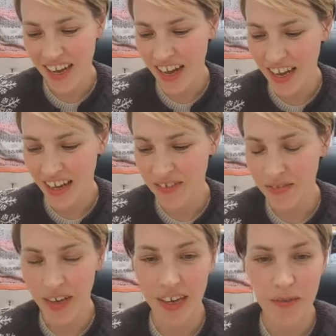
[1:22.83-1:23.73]

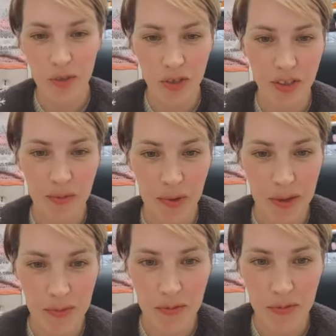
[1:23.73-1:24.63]
and I'm sure the
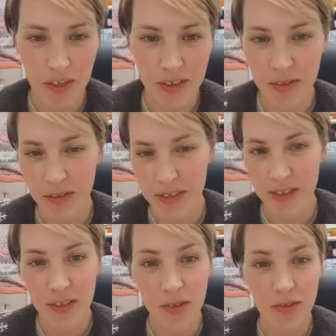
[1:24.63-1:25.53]
baby brother is
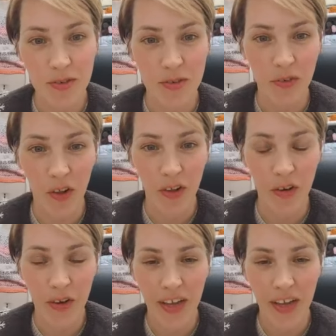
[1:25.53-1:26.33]
soon to follow.